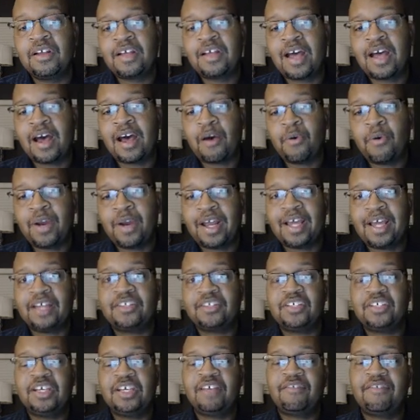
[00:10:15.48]
How would I
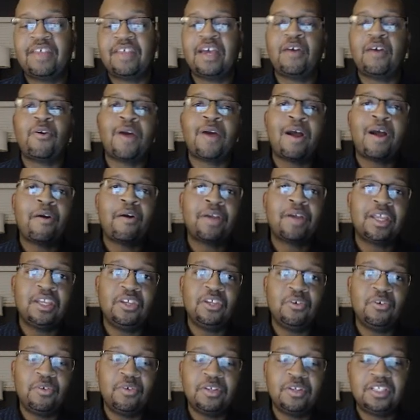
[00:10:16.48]
achieve that, or how can
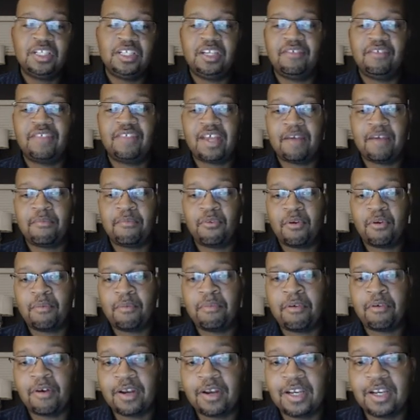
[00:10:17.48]
you achieve that more
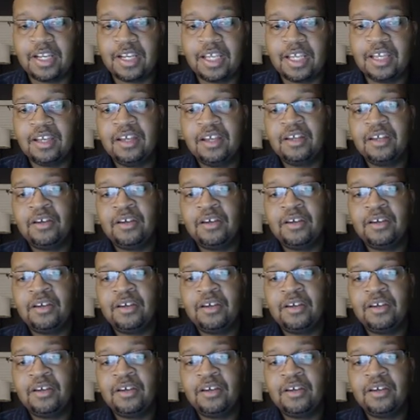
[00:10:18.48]
importantly?